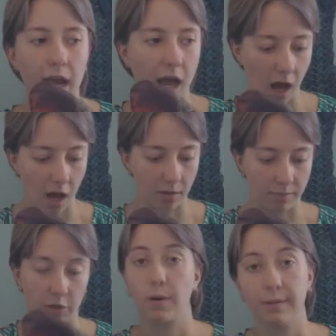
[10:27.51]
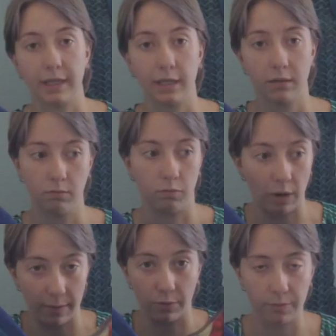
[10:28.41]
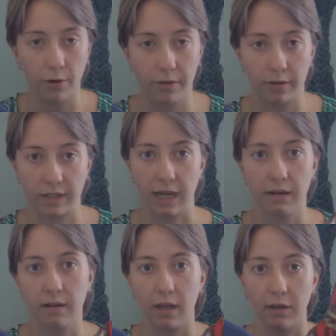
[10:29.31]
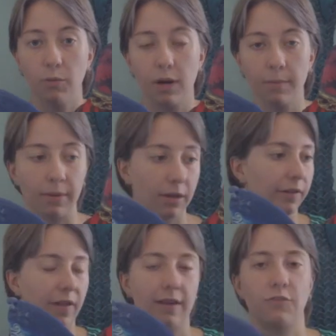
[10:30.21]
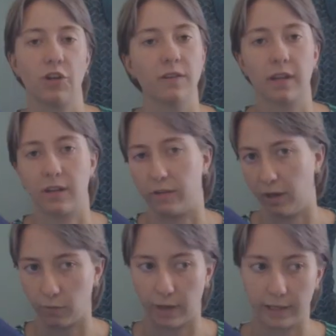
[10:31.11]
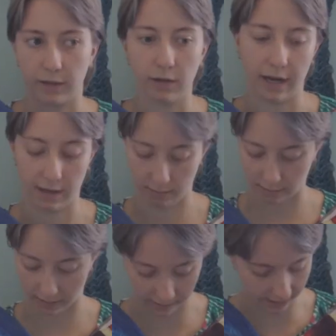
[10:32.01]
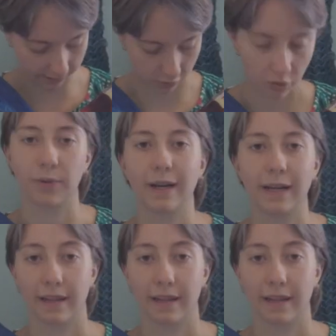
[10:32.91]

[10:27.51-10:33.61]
it would be worth it to get a new one because they've changed their design quite a lot and their designs are so pretty.